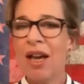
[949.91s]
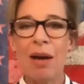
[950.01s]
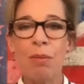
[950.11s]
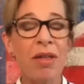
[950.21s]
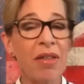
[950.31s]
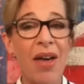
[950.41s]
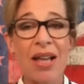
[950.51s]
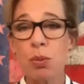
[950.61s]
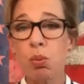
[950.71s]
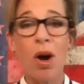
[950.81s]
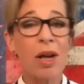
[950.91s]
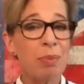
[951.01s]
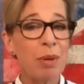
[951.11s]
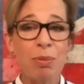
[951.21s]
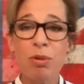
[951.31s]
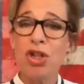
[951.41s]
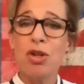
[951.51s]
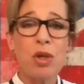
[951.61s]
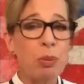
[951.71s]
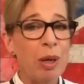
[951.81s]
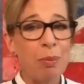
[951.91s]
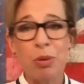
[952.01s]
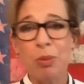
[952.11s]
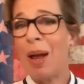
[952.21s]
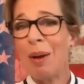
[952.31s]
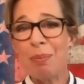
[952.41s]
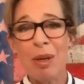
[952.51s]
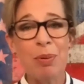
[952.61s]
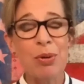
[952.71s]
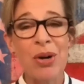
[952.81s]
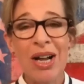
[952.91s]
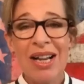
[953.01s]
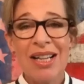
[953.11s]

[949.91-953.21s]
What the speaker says: and whether that's white people, Jewish people, black people,